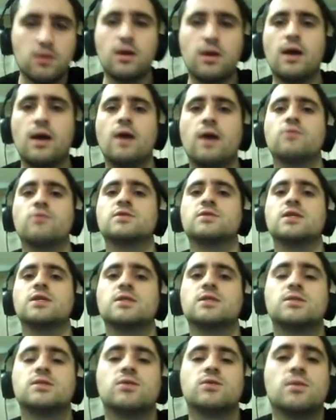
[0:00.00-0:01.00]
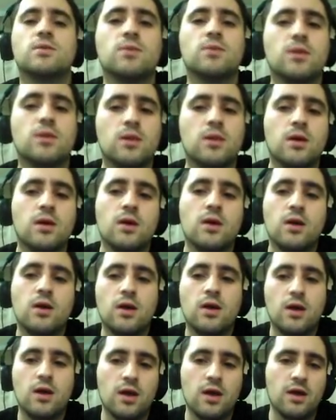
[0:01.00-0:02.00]
I would say suitable
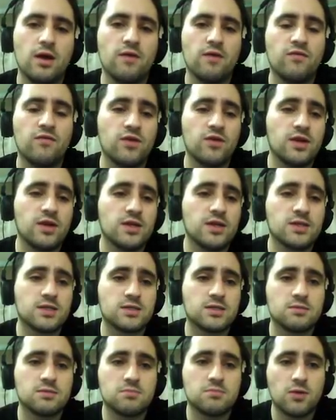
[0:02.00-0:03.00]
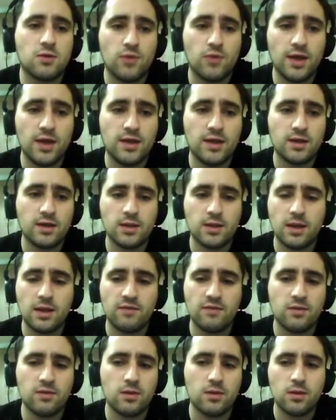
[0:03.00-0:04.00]
for his rating
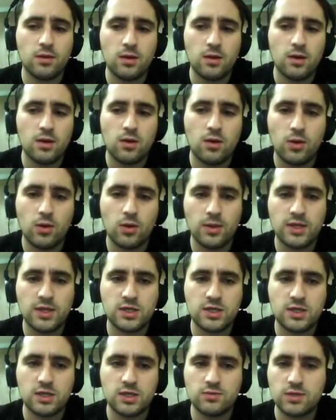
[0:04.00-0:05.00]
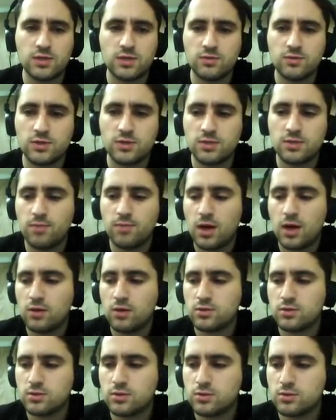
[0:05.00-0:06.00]
level on Lichess, which was
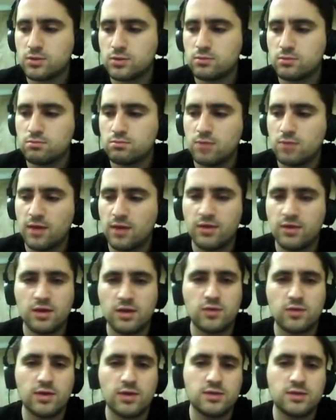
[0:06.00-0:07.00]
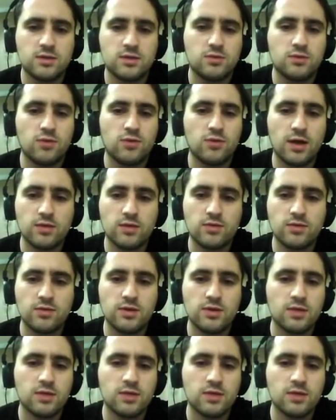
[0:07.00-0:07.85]
about, I think, 2200. It